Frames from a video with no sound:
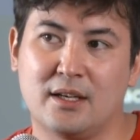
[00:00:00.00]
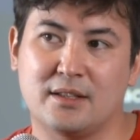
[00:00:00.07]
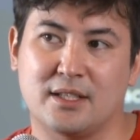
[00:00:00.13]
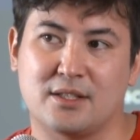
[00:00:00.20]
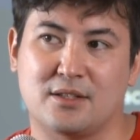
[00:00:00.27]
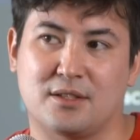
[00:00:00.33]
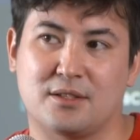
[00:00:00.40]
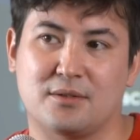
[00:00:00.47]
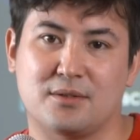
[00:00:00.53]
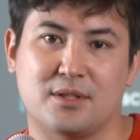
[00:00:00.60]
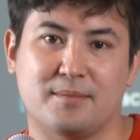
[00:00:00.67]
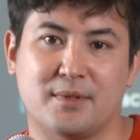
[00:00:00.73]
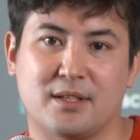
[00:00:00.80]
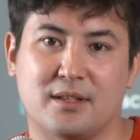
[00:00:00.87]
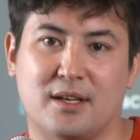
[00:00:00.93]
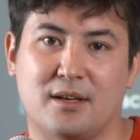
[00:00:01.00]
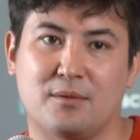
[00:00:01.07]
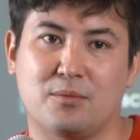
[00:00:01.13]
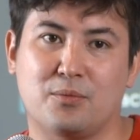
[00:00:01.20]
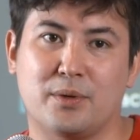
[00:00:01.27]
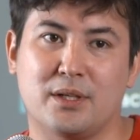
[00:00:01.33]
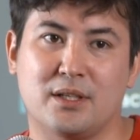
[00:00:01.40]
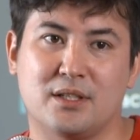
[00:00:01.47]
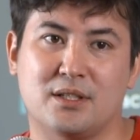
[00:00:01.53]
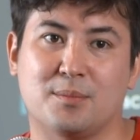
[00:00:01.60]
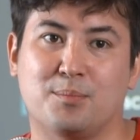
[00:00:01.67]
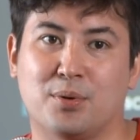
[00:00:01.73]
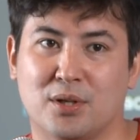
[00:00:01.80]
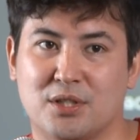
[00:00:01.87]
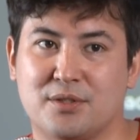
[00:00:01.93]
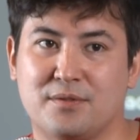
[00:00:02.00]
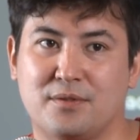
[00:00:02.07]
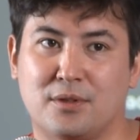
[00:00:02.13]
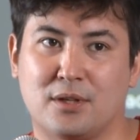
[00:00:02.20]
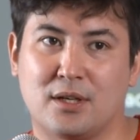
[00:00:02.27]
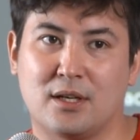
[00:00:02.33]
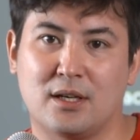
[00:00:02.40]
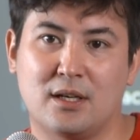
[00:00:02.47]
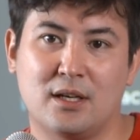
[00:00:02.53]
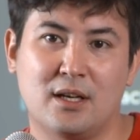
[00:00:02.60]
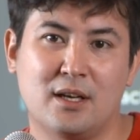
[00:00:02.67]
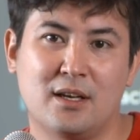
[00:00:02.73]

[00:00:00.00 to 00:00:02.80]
That's also something that we need to push for